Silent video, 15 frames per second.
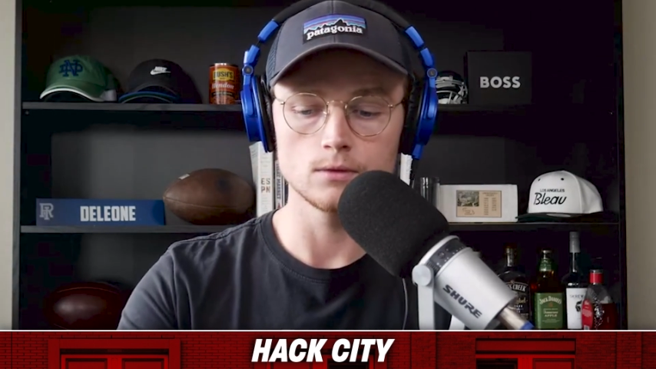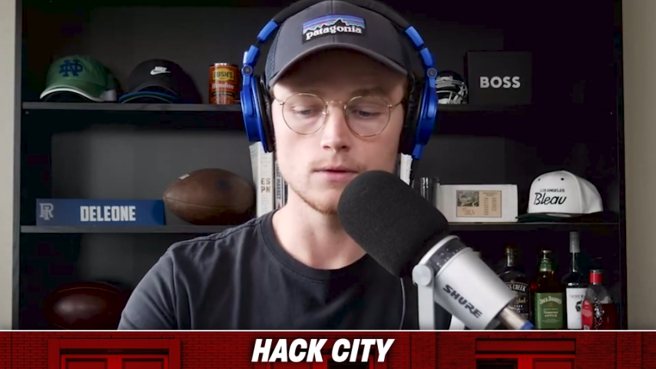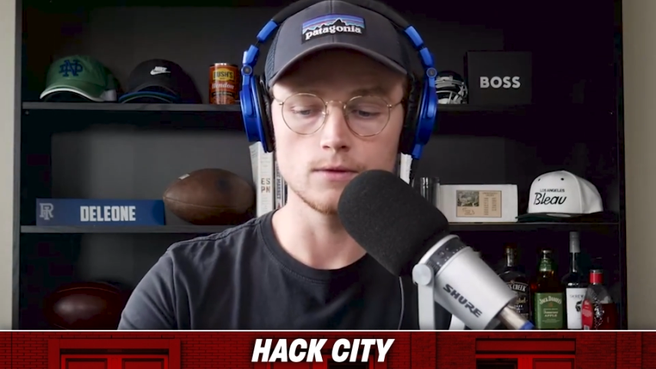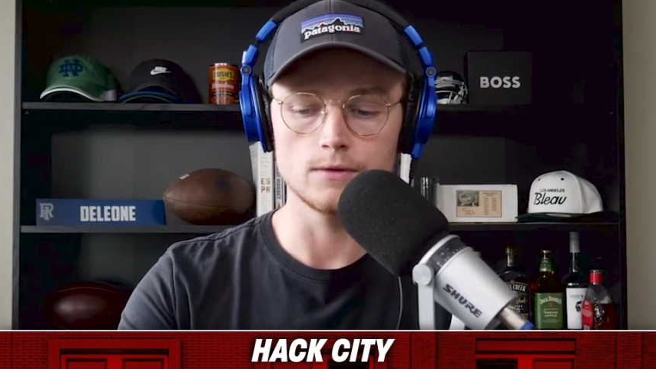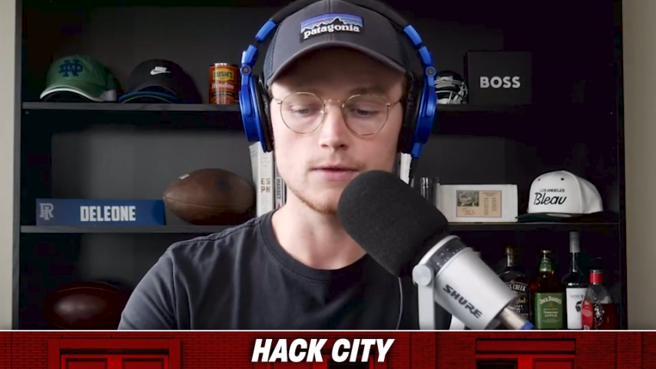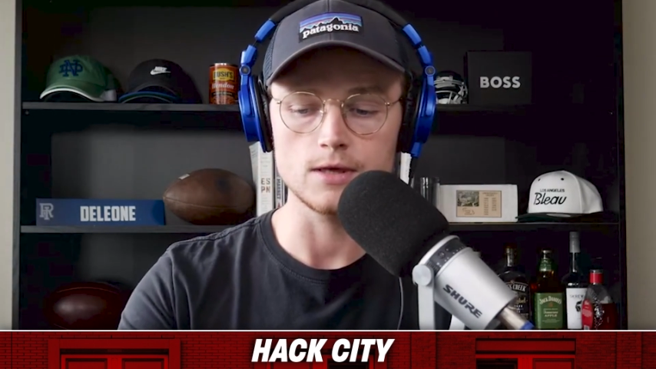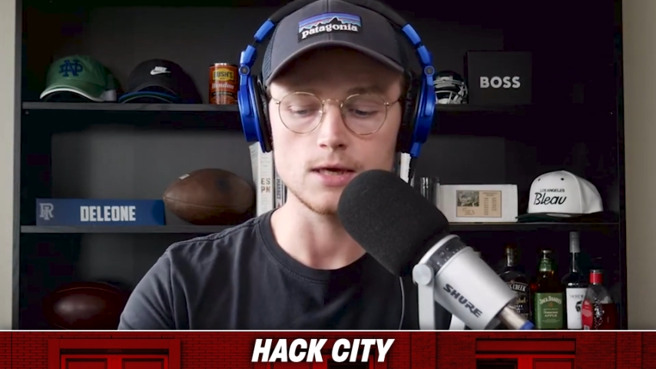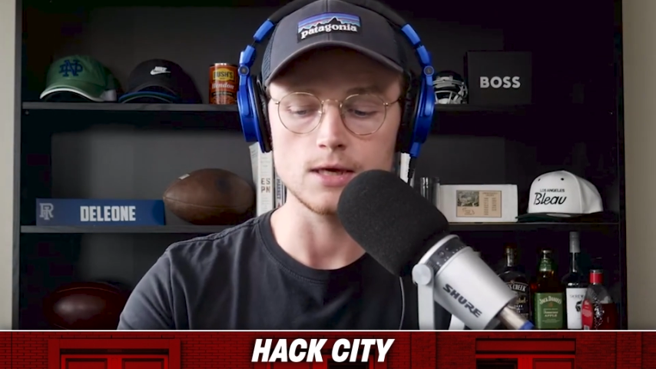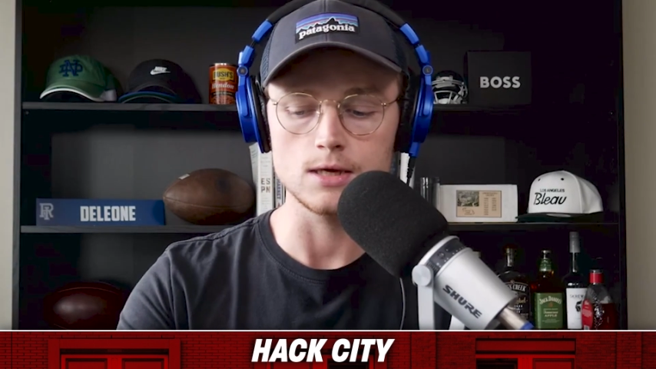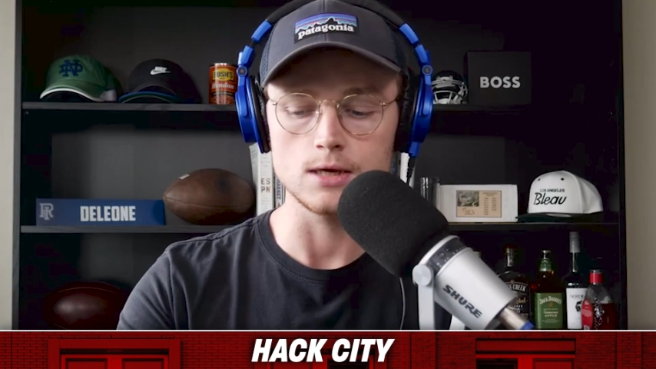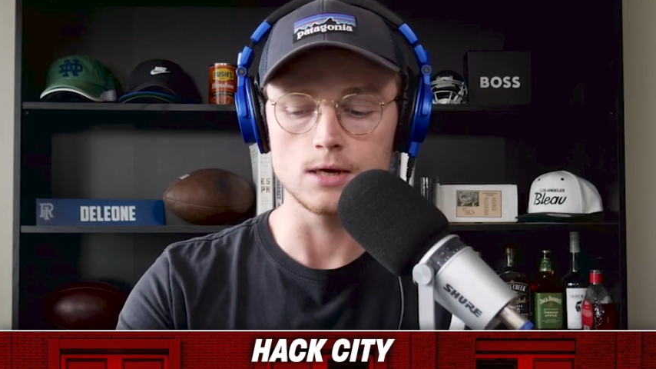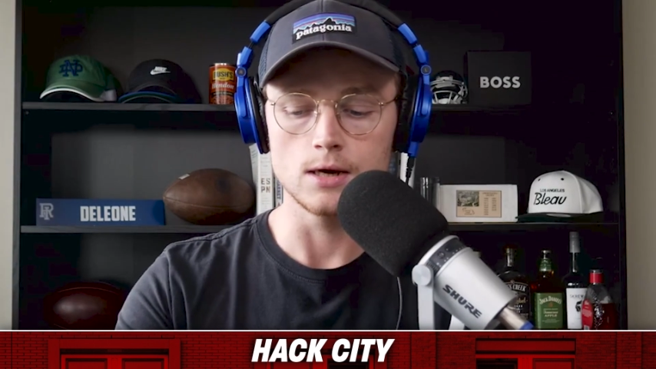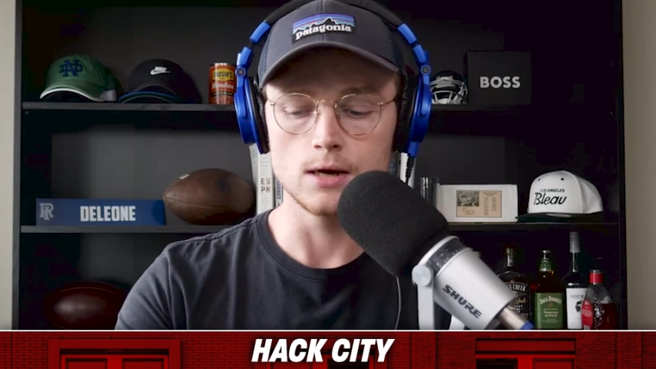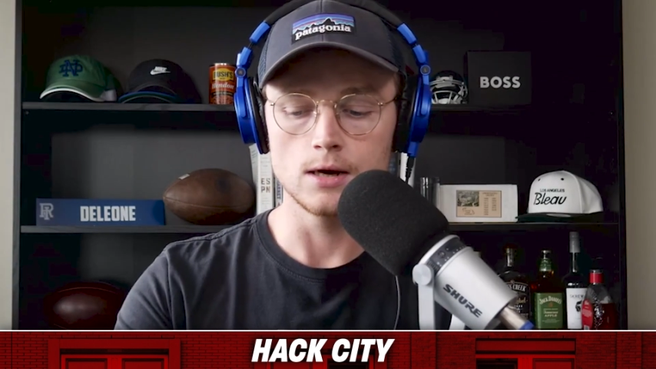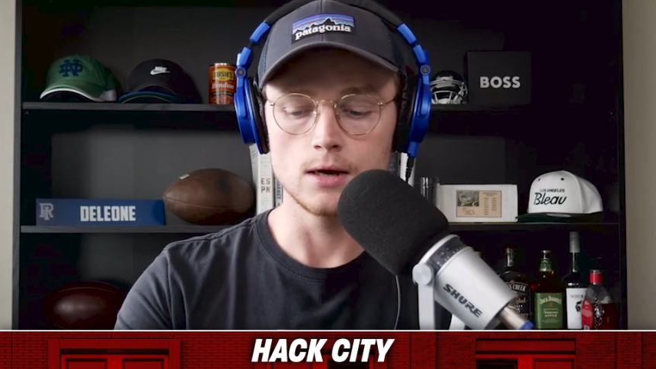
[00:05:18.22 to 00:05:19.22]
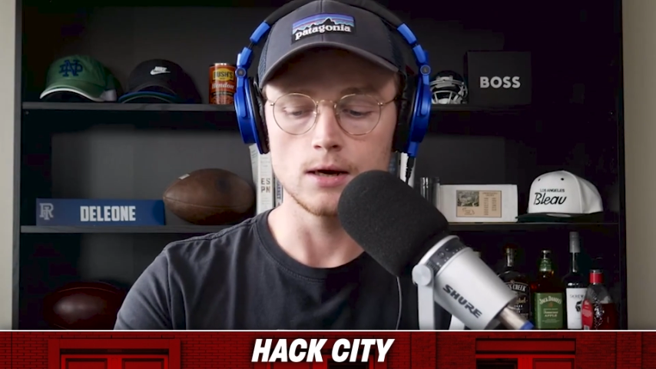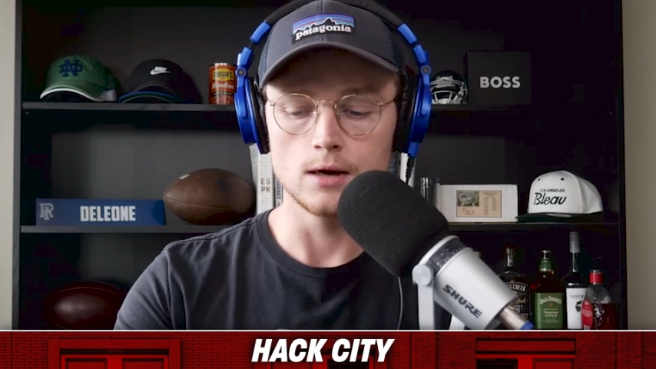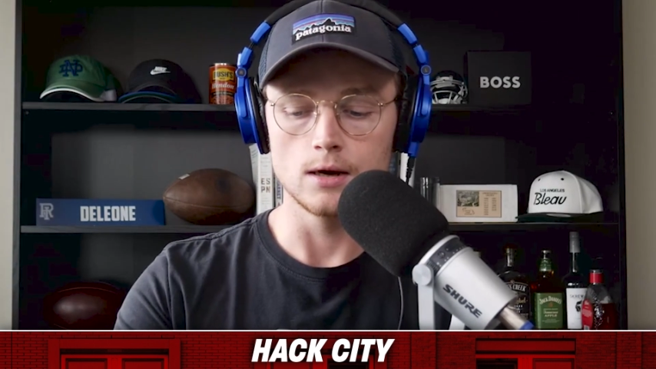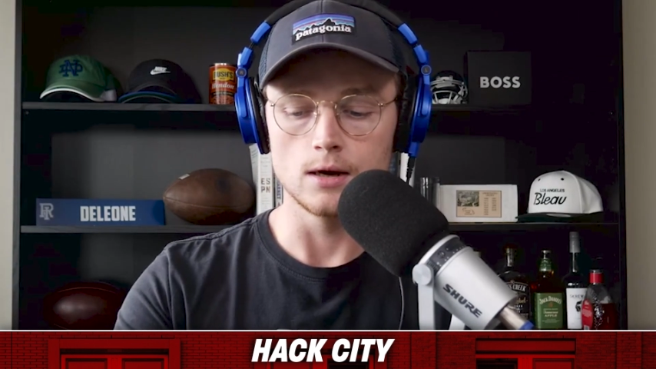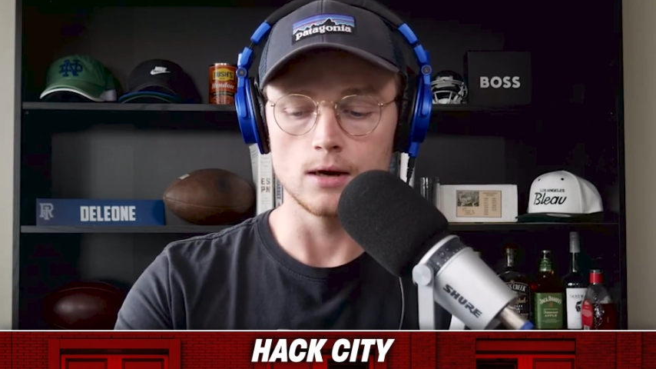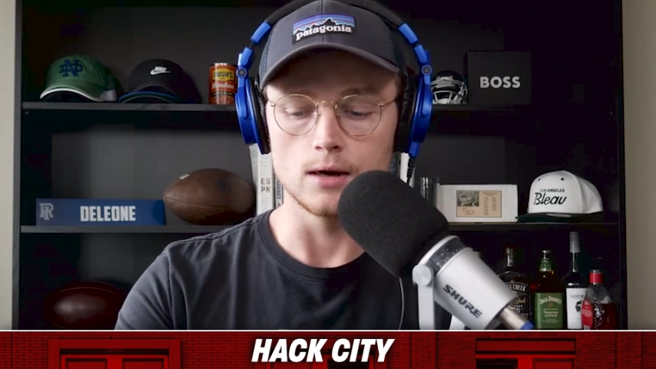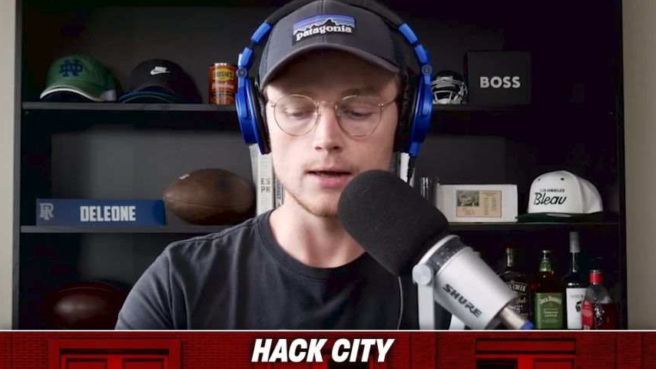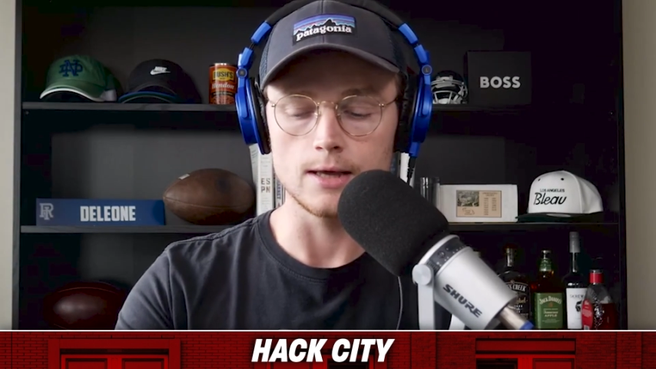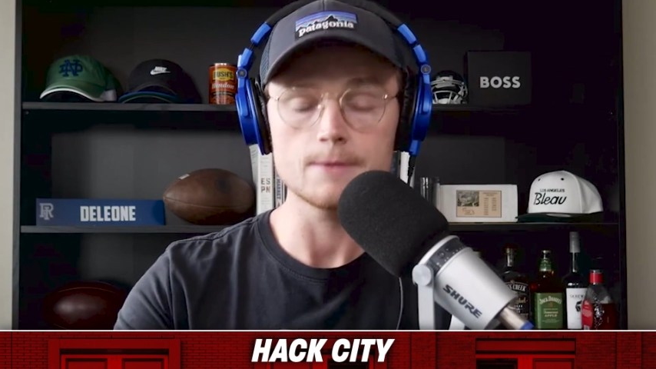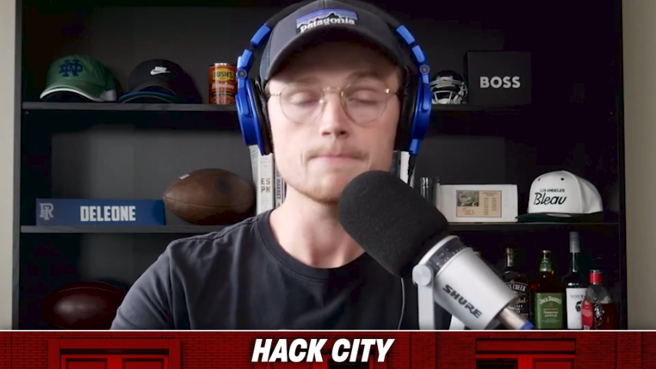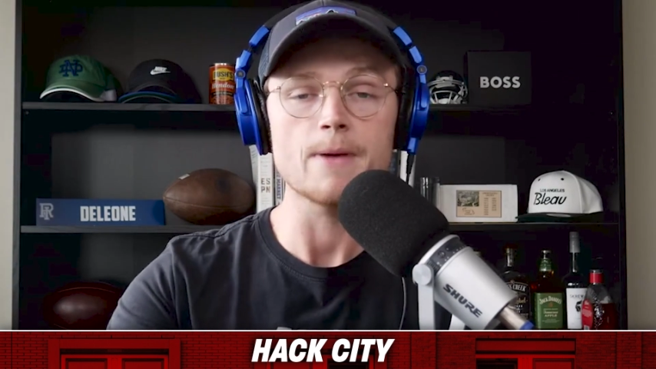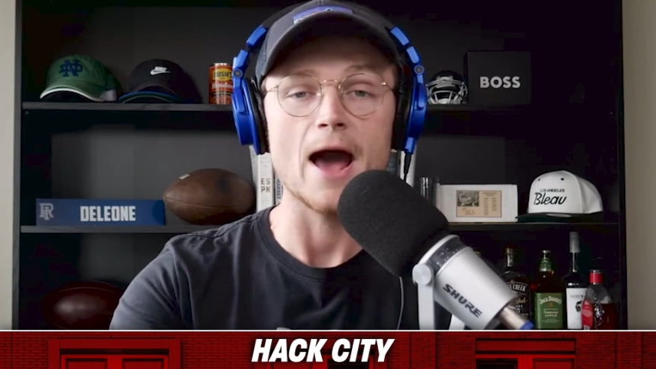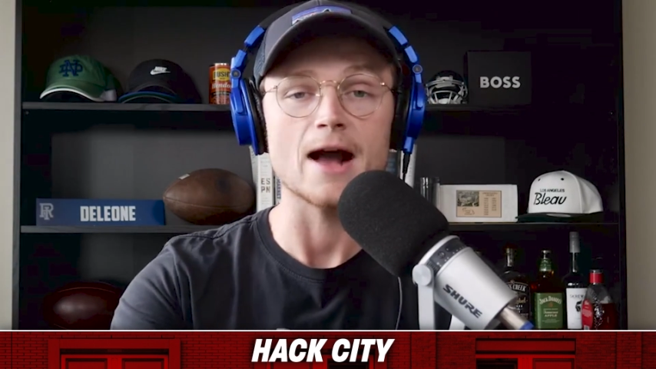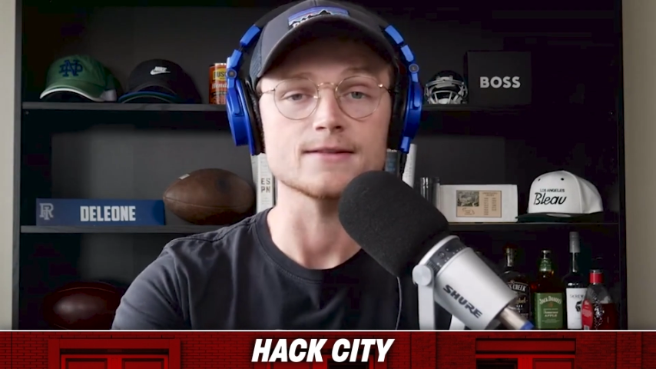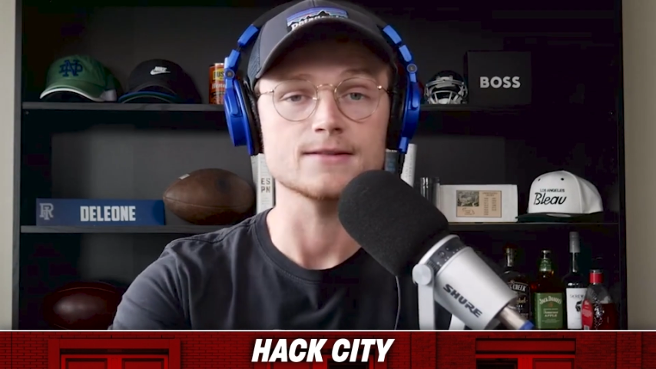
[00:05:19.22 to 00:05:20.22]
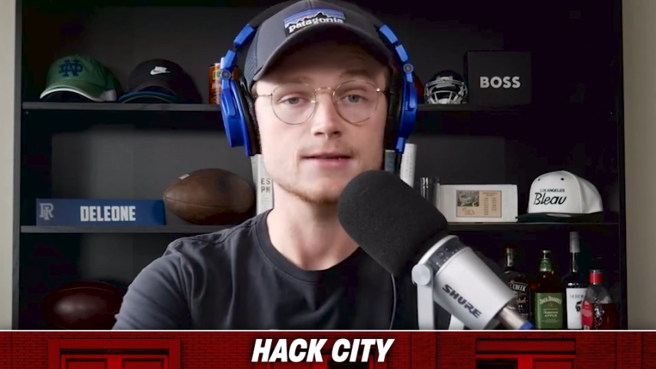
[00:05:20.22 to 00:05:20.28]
the impact